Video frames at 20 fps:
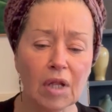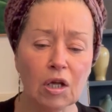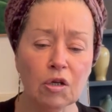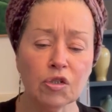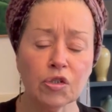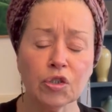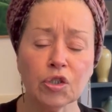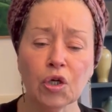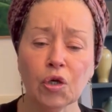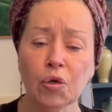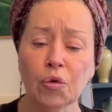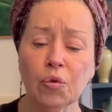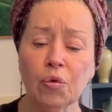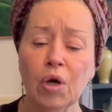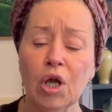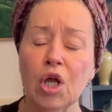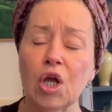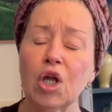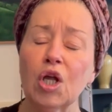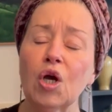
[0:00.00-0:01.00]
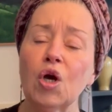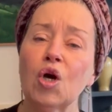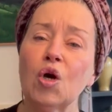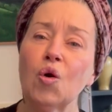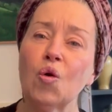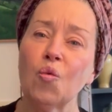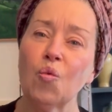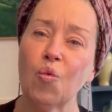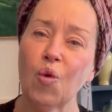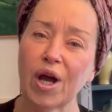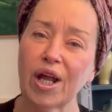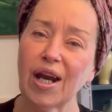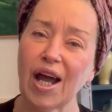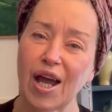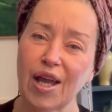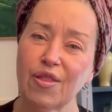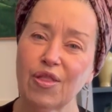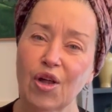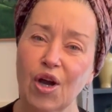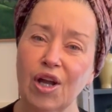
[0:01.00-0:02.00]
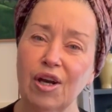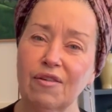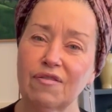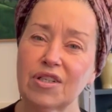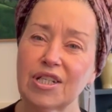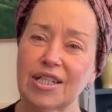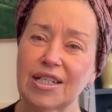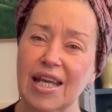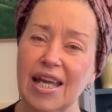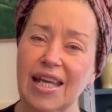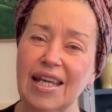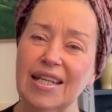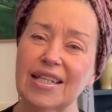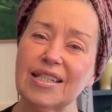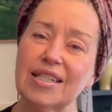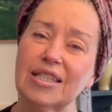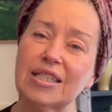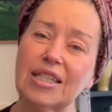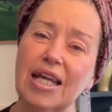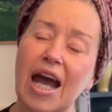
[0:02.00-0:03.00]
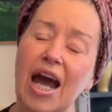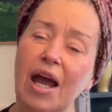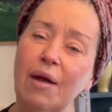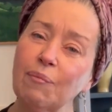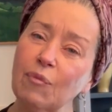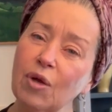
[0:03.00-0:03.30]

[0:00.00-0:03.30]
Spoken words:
So what I thought of today is I'm